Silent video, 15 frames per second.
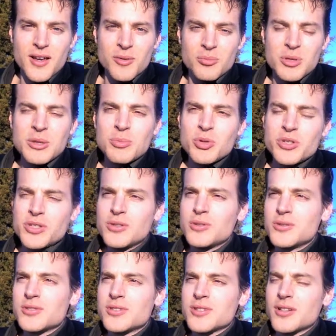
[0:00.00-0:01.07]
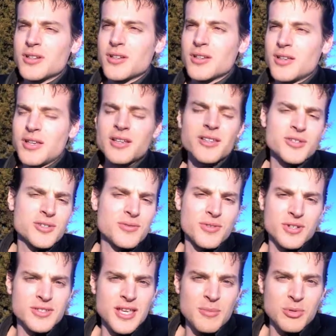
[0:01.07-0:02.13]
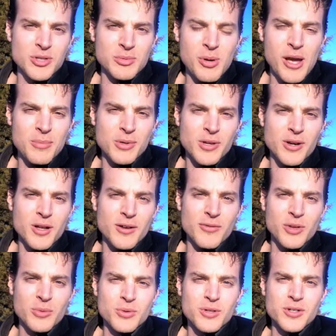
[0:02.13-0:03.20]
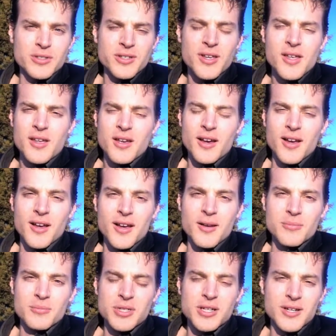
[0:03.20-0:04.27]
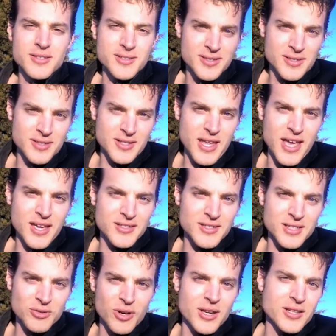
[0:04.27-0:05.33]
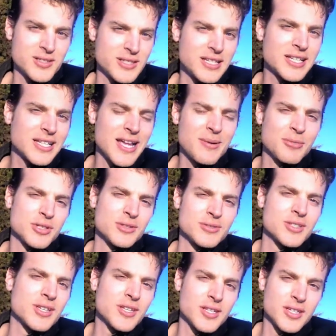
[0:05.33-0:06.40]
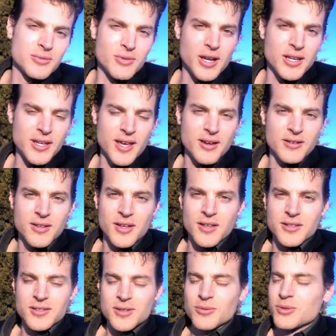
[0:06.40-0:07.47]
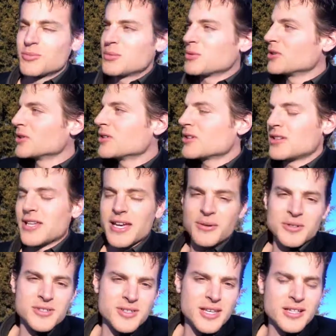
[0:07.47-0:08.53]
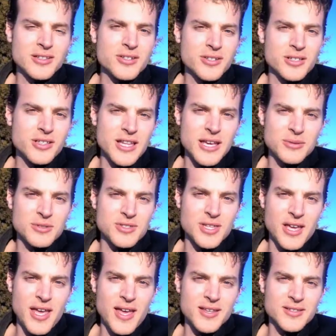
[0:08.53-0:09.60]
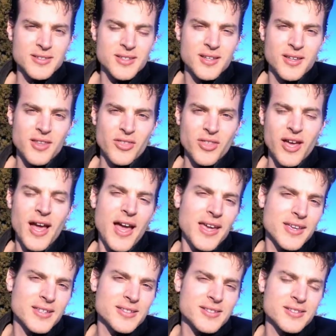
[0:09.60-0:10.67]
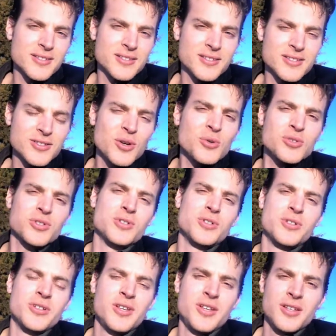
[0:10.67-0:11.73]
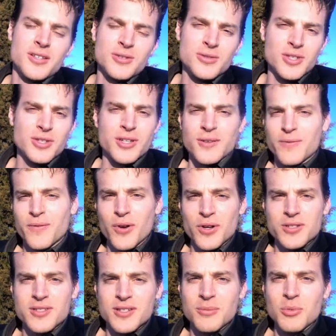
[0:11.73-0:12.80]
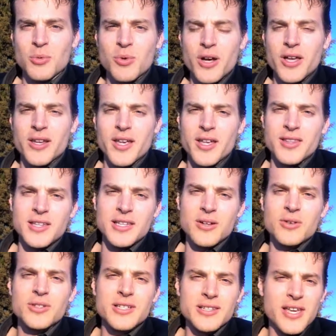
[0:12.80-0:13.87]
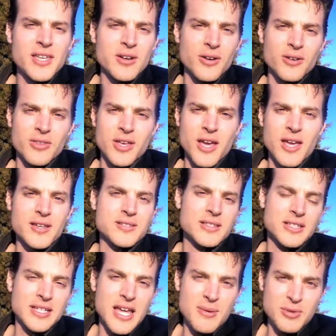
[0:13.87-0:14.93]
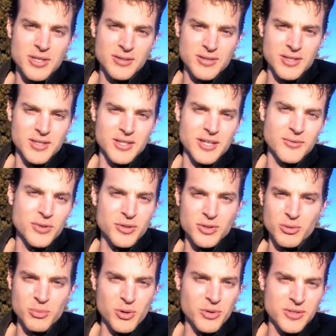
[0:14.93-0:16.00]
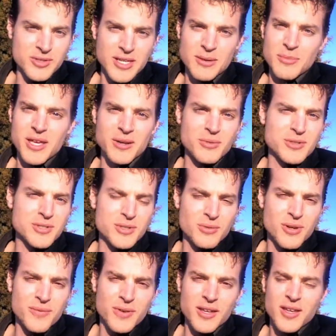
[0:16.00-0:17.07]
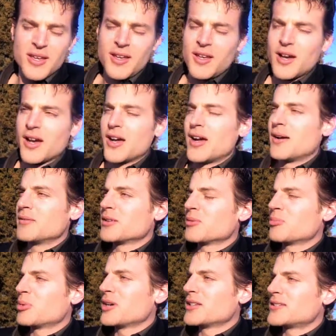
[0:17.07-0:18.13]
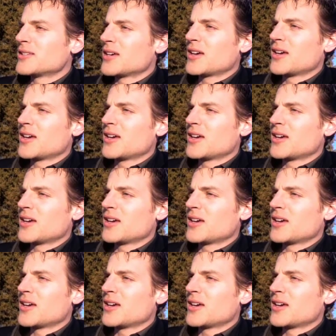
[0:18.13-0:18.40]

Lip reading: people use English, for example, is popular all over the world because it has the greatest economic utility right now. So when people learn a language, they learn the language that has the highest social utility first, number one, and then only later the highest economic utility. If those are both the same language, terrific. But